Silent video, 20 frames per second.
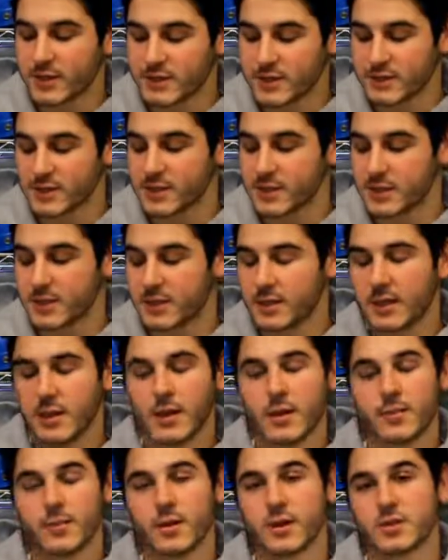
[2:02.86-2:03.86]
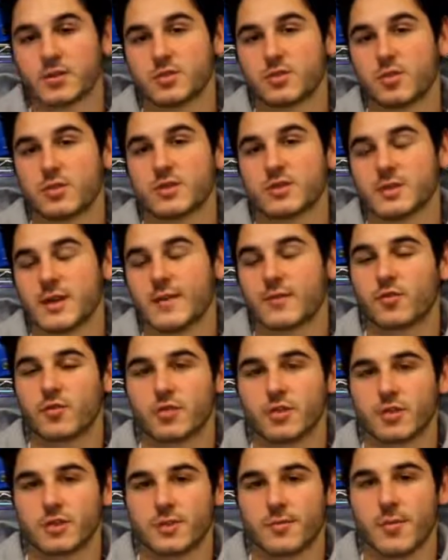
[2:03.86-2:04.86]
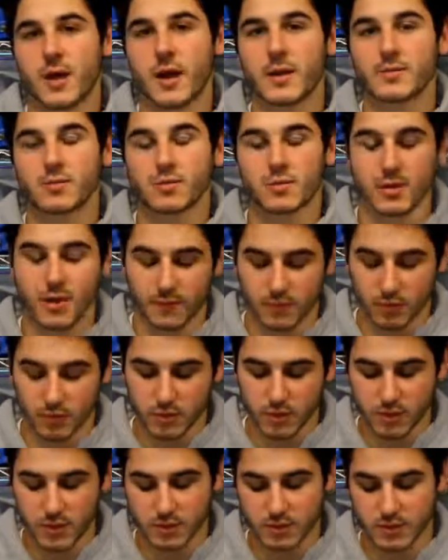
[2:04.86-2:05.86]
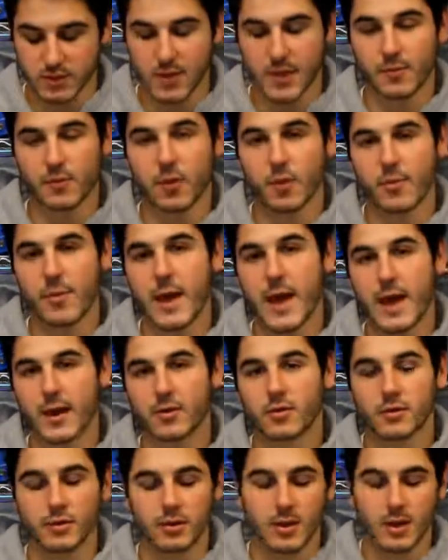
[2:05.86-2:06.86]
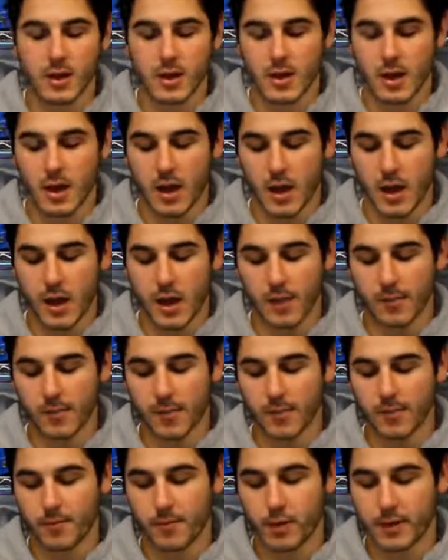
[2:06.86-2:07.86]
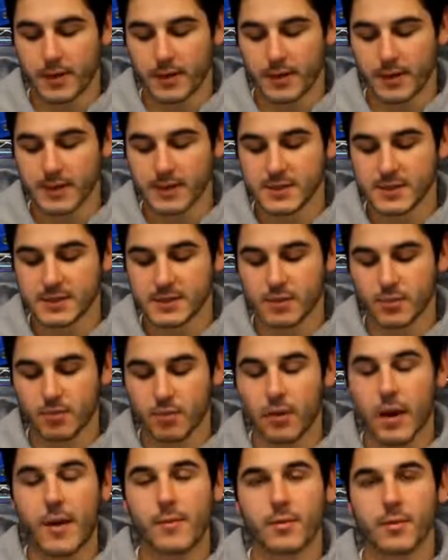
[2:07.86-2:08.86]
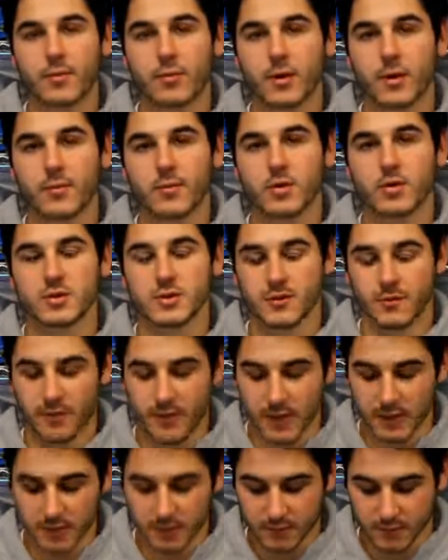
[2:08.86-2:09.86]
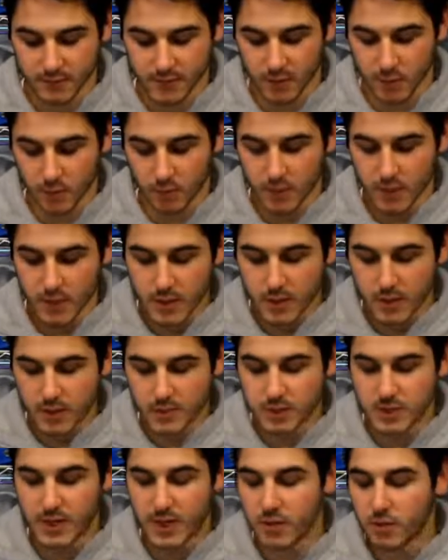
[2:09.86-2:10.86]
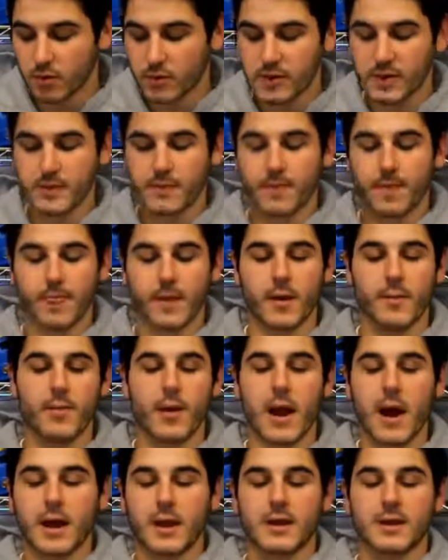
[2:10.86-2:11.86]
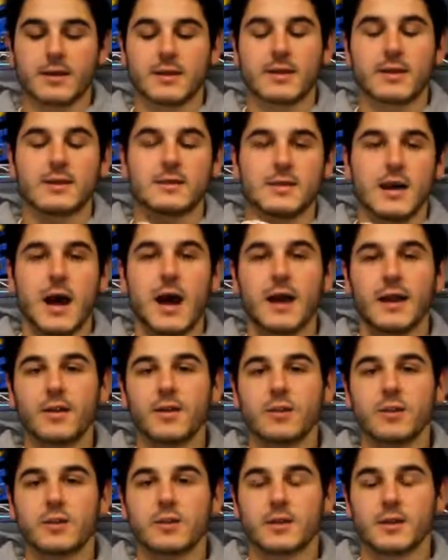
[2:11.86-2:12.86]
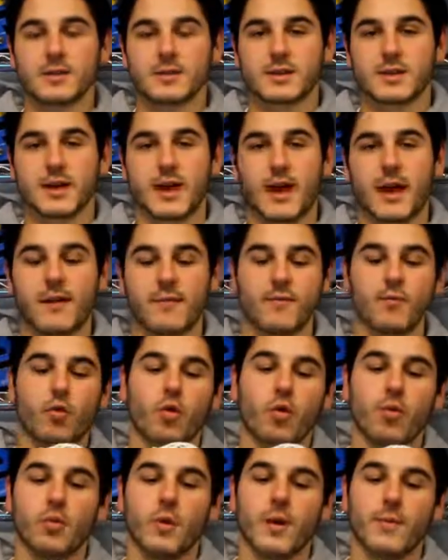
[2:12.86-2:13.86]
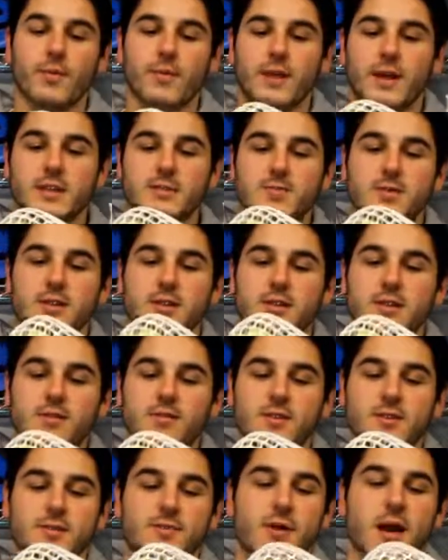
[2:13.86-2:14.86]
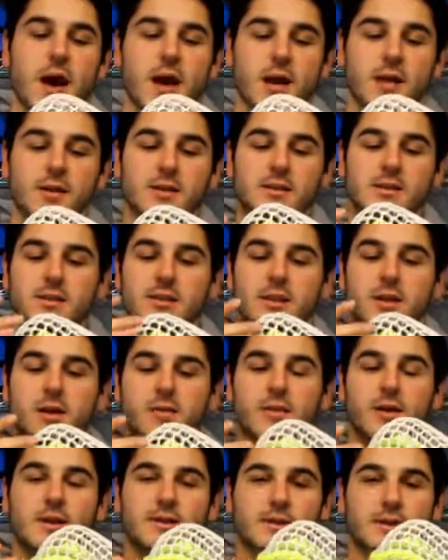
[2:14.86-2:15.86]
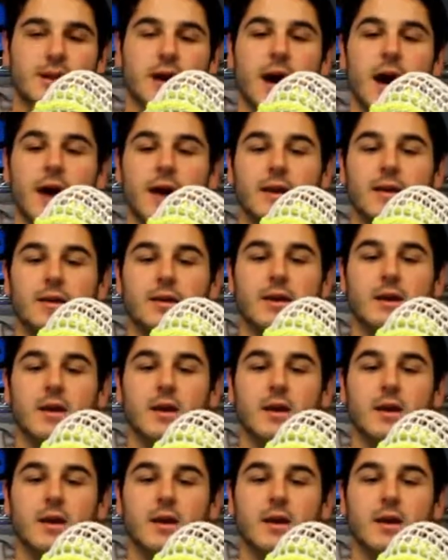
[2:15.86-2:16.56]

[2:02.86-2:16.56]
as easy because you don't just have to adjust the bottom string, you have to adjust your sidewall pattern, but it is probably one of the most effective. So generally, a pocket that is higher is going to have more whip, and that's because if this pocket is sitting up nice and high,